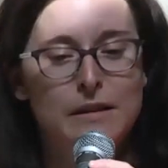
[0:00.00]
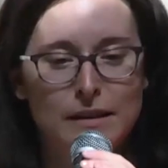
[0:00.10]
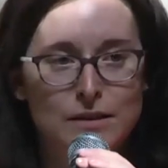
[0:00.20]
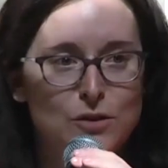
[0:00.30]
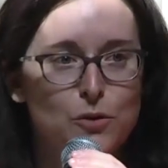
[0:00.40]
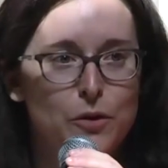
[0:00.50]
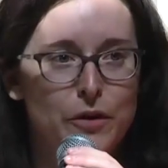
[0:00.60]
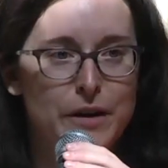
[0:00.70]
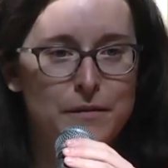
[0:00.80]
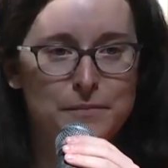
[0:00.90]

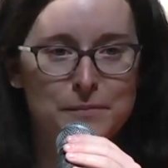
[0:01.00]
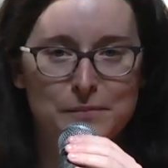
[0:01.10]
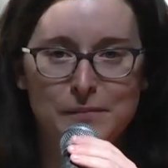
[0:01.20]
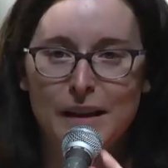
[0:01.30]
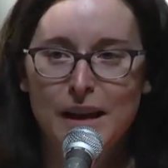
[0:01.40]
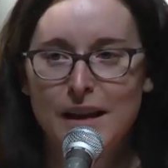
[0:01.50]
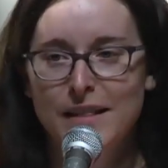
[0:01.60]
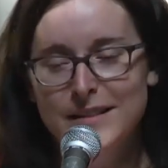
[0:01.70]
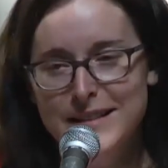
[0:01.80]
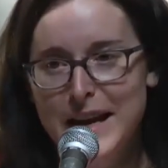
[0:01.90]
Story,
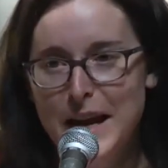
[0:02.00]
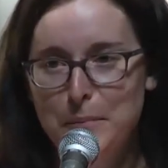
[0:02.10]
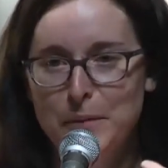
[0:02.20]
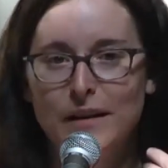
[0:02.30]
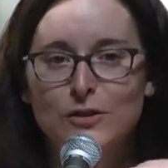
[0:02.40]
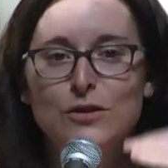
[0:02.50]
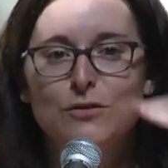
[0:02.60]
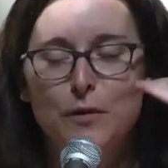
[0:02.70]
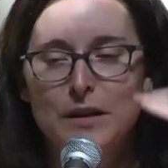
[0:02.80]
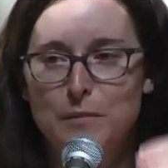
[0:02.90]
that's going to happen. I'll
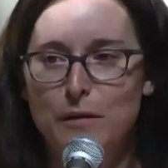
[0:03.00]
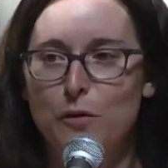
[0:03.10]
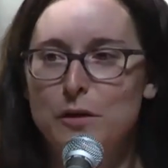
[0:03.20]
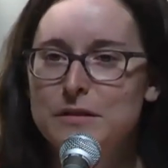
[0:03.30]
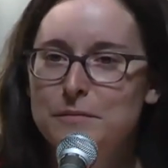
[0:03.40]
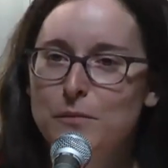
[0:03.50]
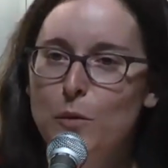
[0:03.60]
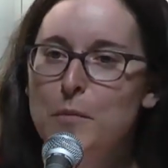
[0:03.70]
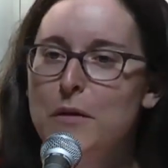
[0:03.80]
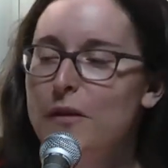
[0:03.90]
just raise my voice.
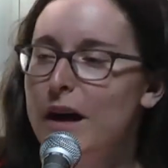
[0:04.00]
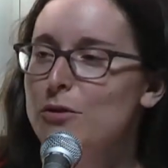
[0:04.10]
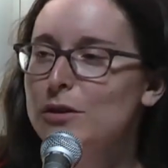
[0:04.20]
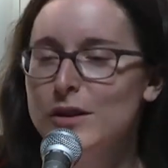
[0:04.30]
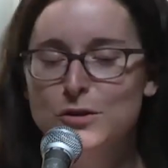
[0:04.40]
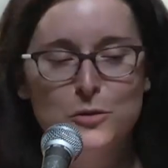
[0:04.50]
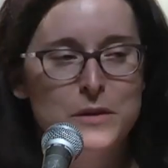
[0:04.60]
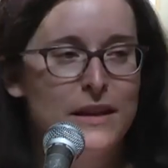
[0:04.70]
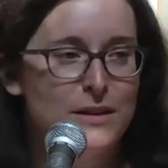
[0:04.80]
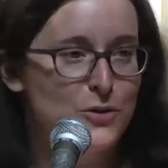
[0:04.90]
When my father-in-law told
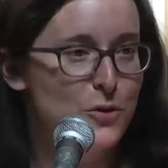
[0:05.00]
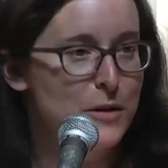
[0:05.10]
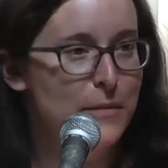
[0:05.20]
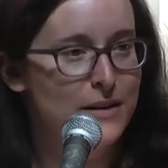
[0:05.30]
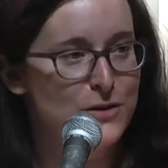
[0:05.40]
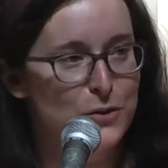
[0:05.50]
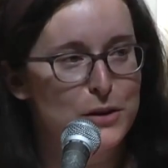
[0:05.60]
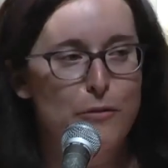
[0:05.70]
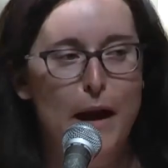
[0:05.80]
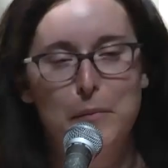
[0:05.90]
me that story about his
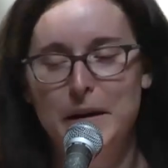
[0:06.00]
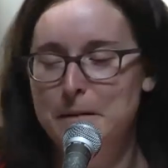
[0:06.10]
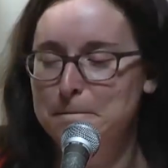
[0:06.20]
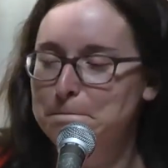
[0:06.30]
early rabbinate,